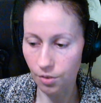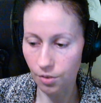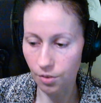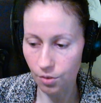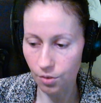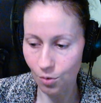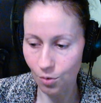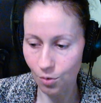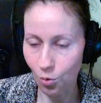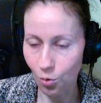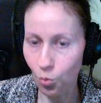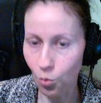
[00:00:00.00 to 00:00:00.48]

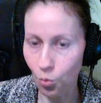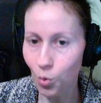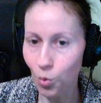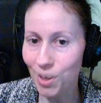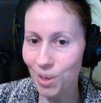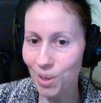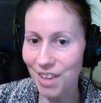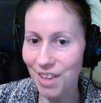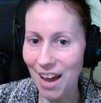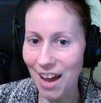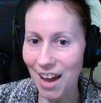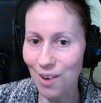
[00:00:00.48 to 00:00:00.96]

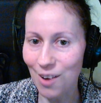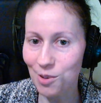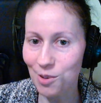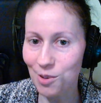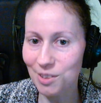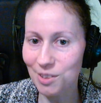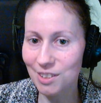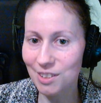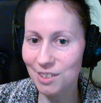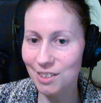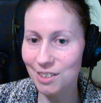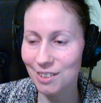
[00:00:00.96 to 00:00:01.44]

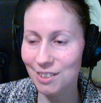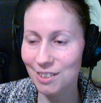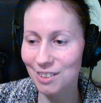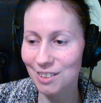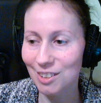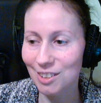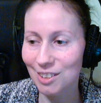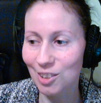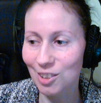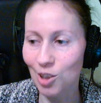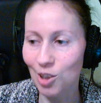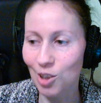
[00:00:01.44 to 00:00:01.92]
without
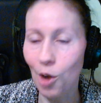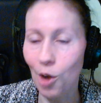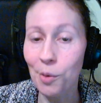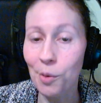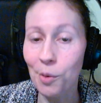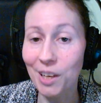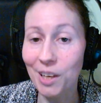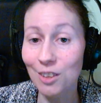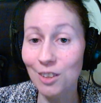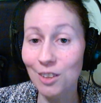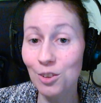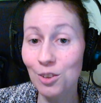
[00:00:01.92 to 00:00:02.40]

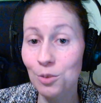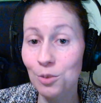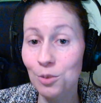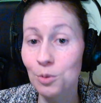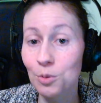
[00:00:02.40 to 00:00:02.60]
going through the